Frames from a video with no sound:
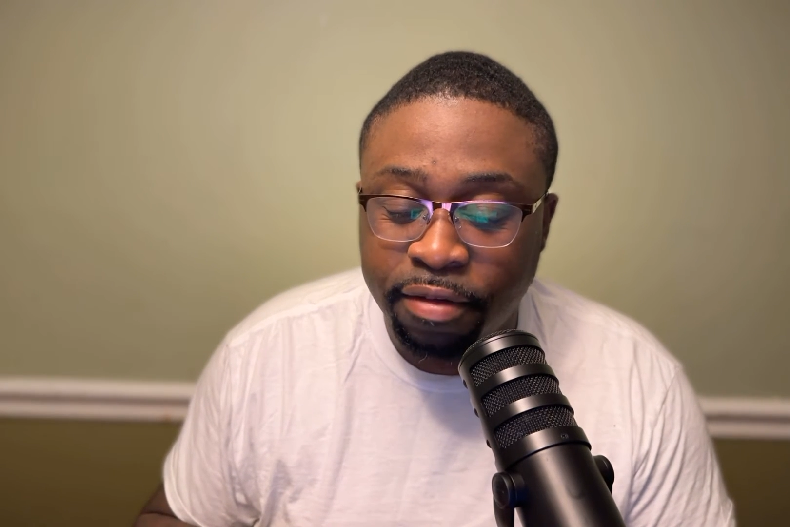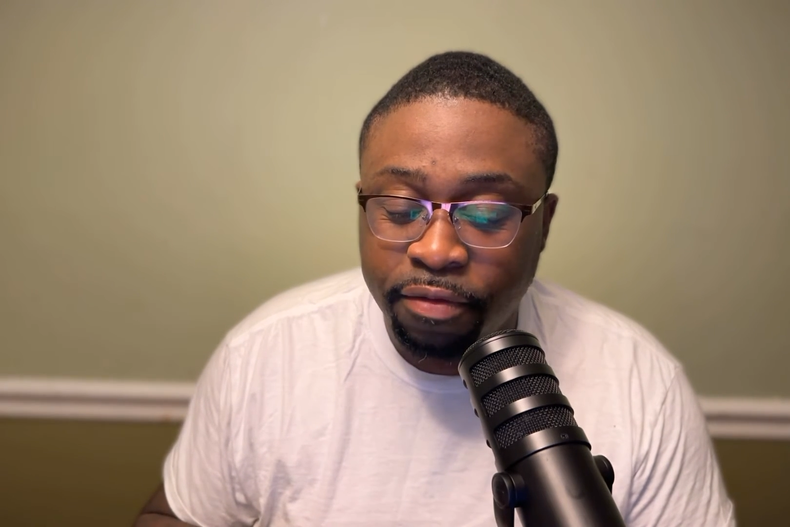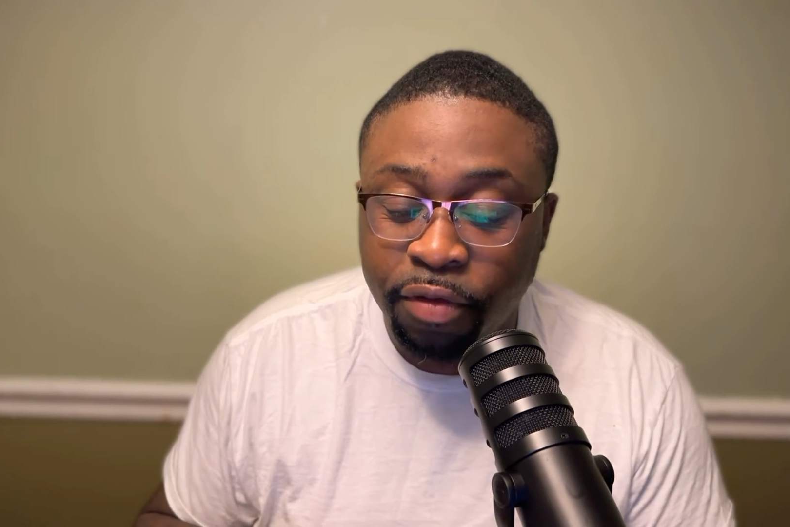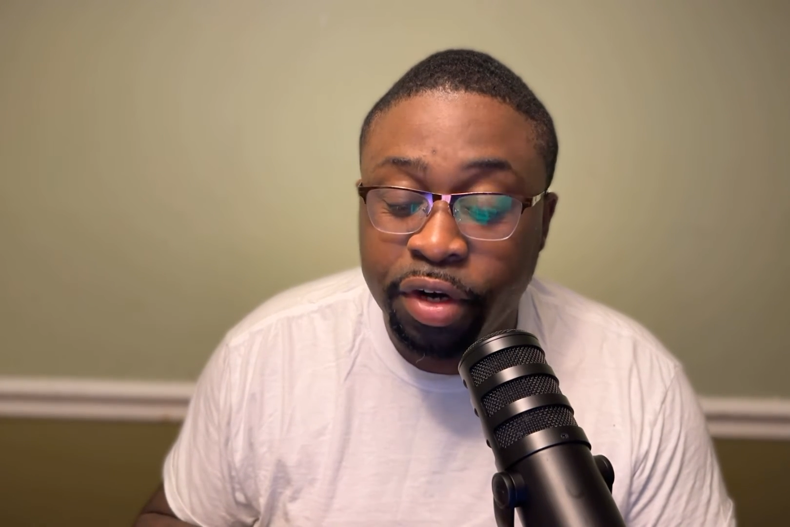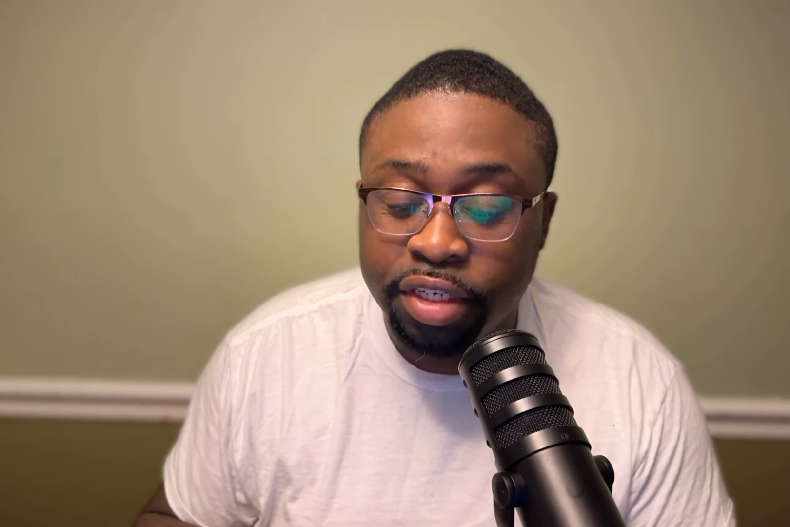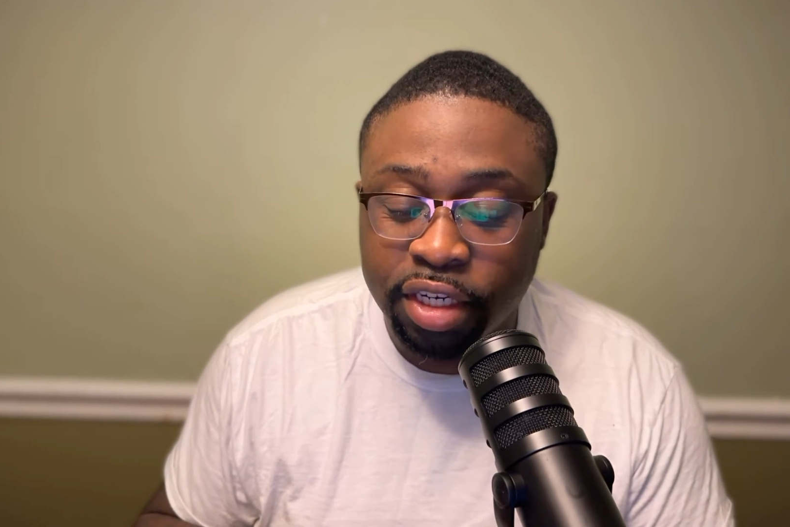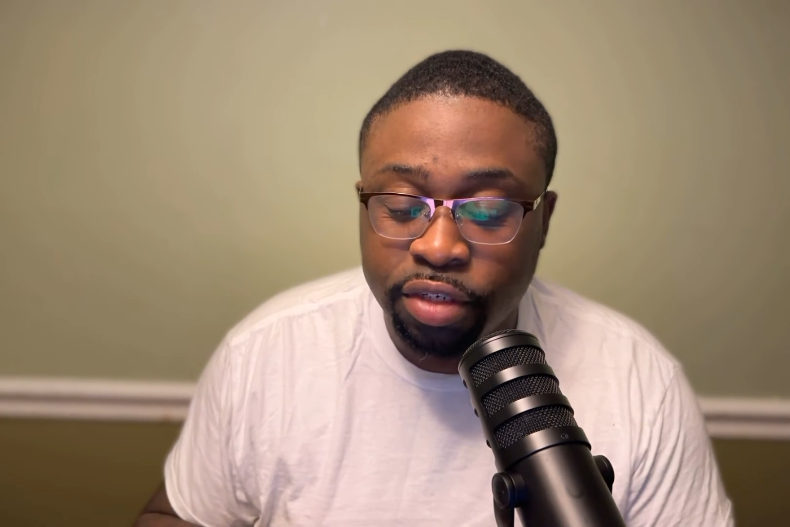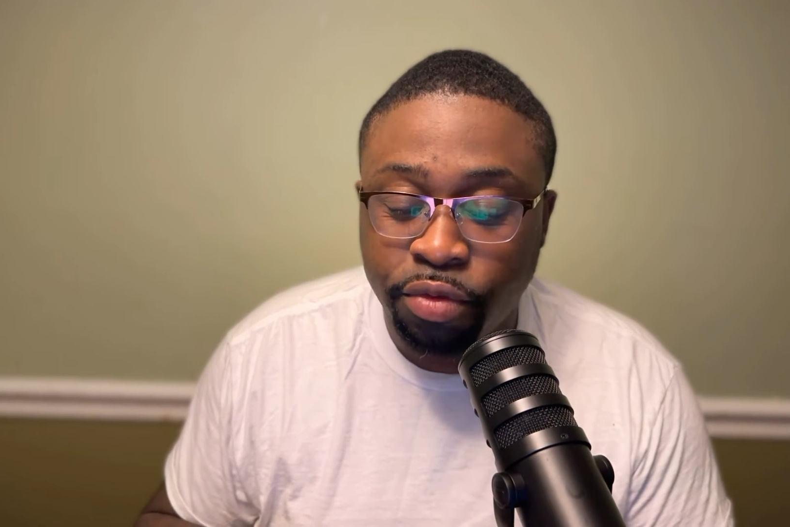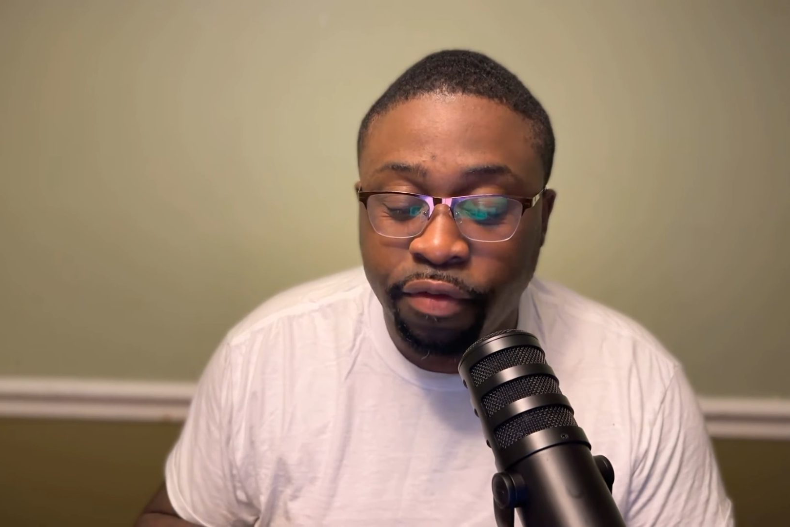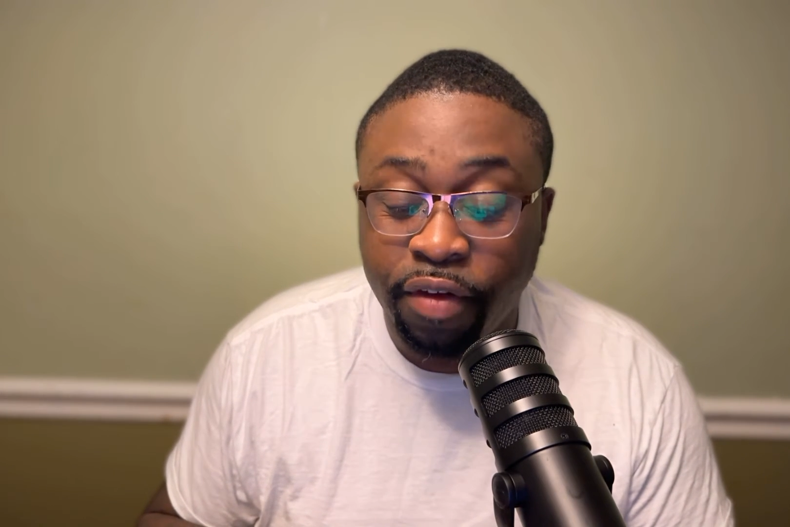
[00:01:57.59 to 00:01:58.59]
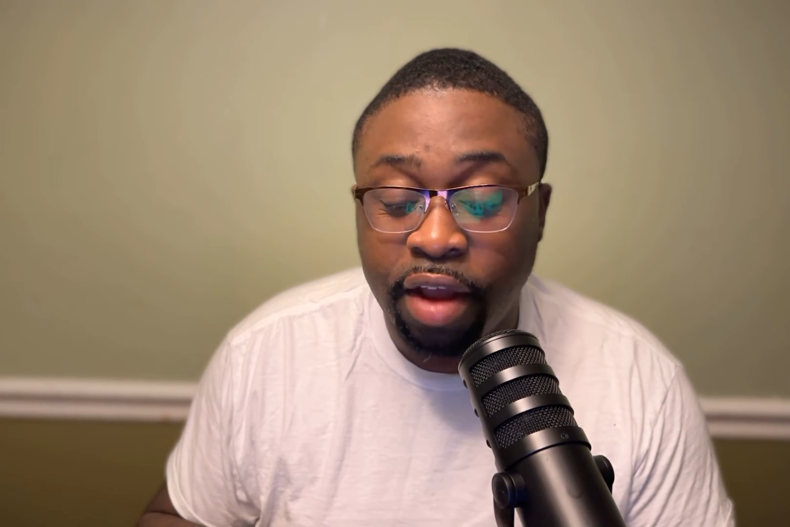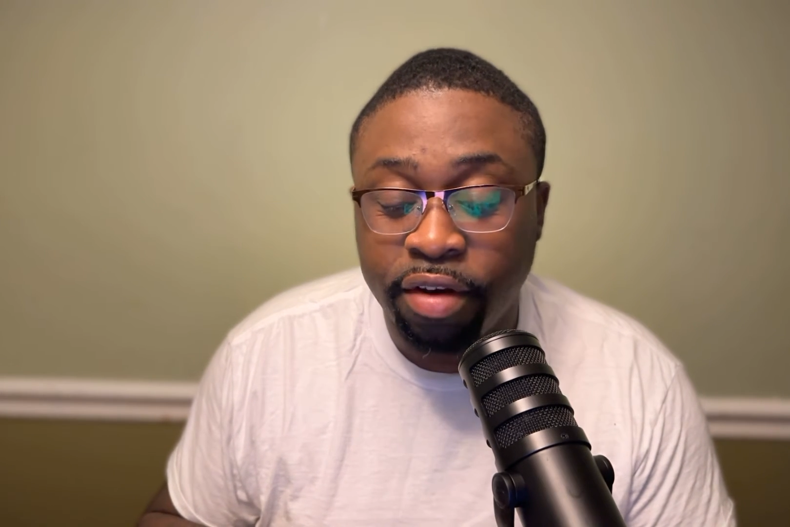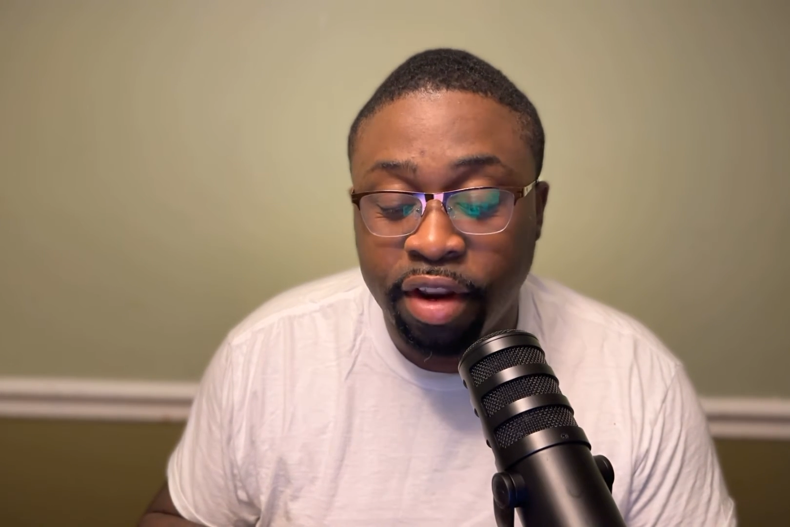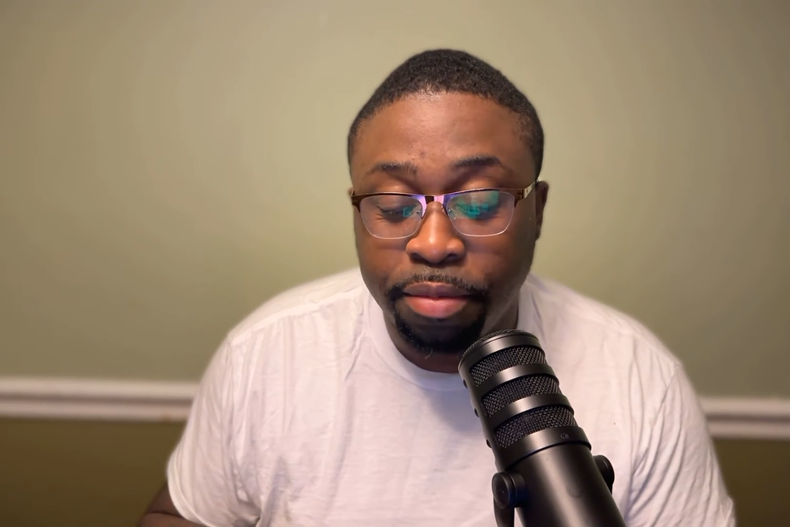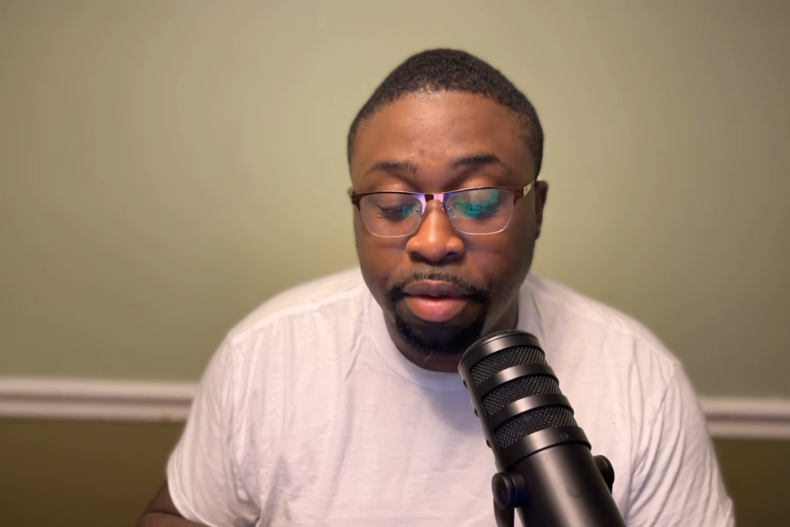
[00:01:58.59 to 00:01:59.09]
verses were
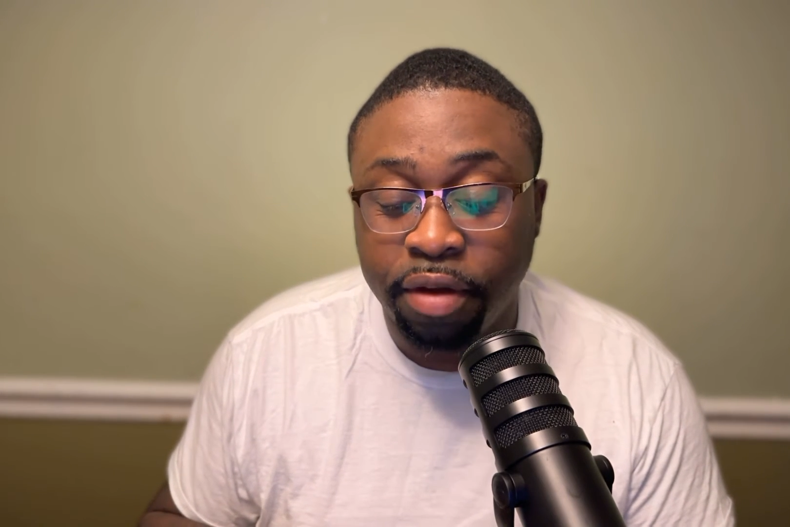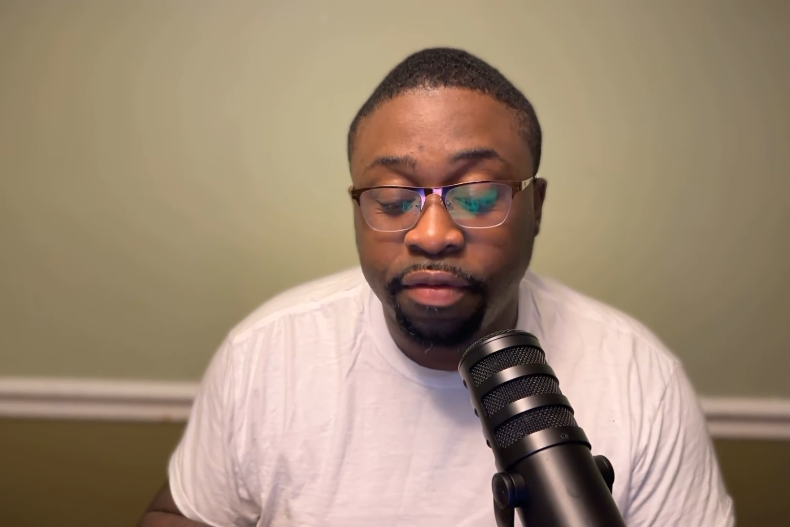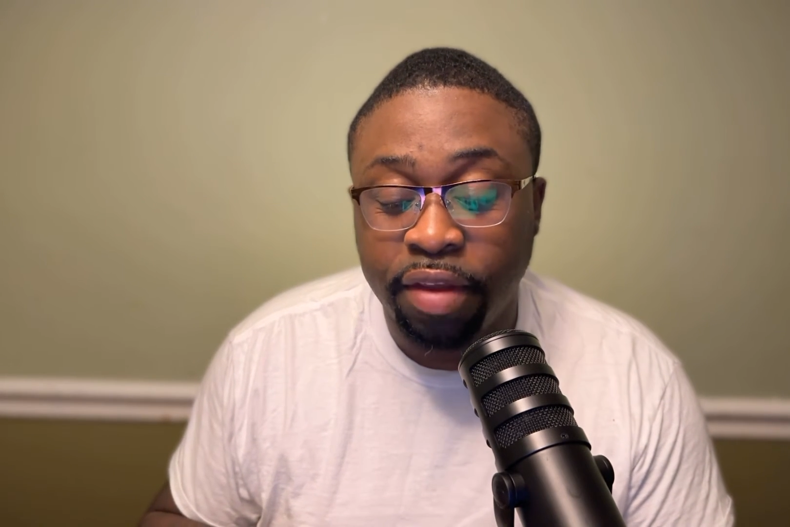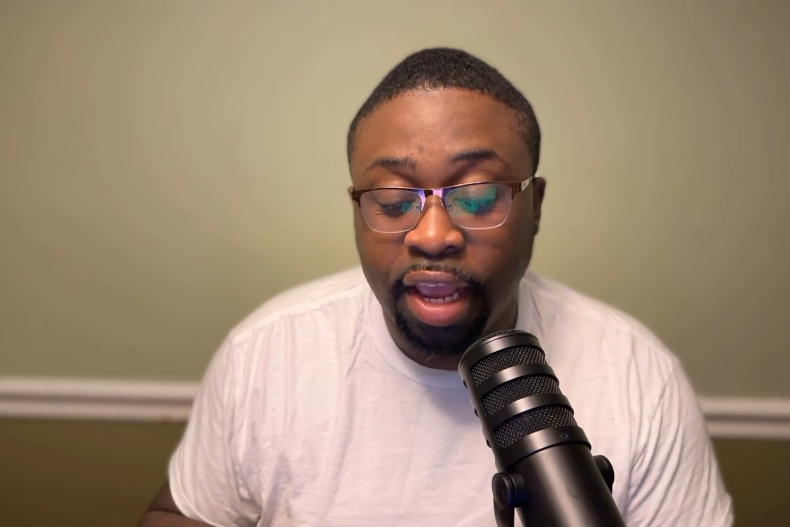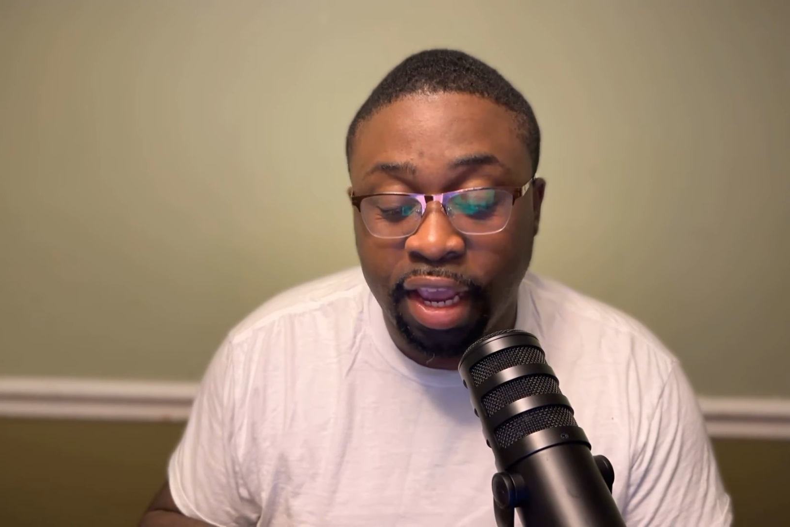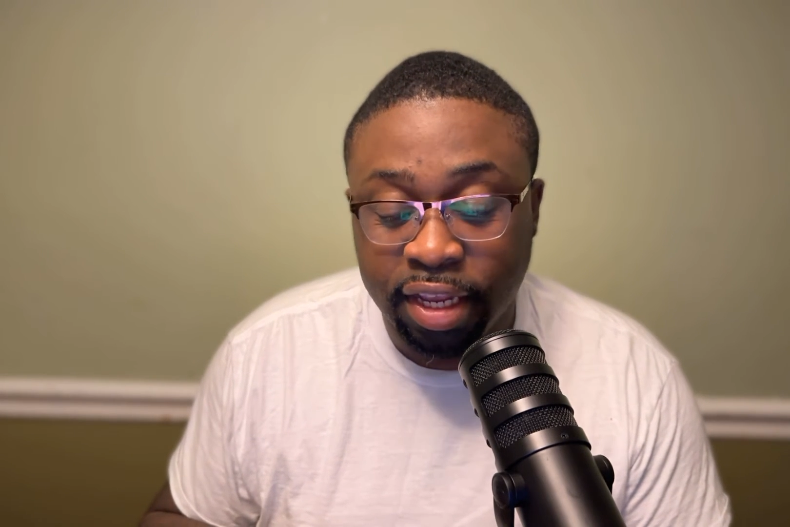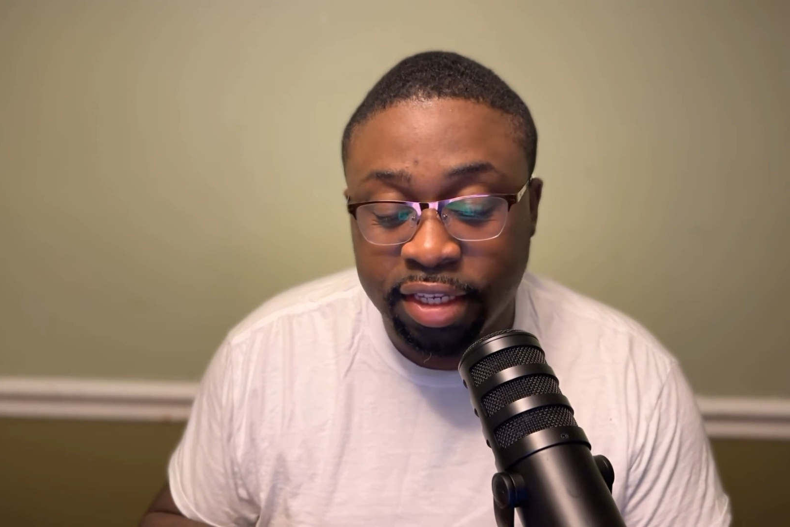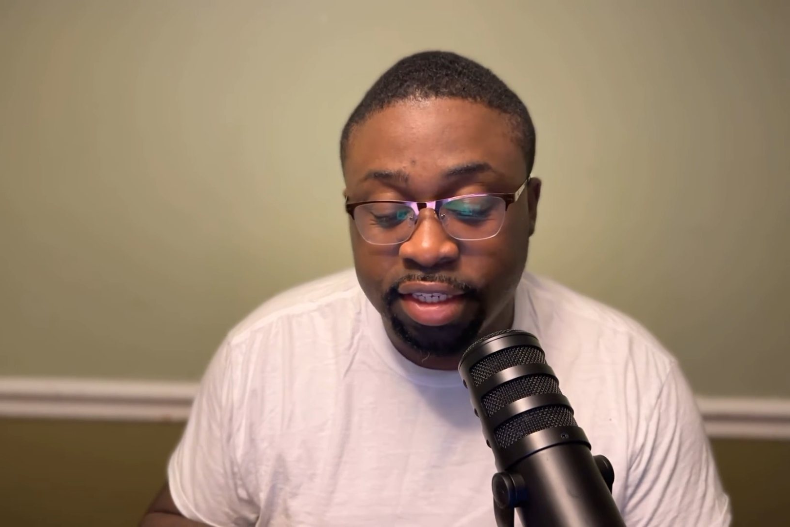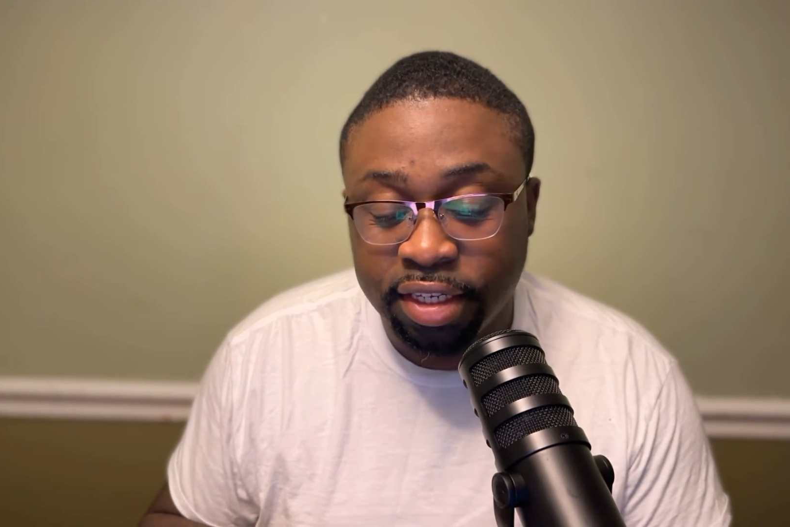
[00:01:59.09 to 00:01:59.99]
found in the book of Kings,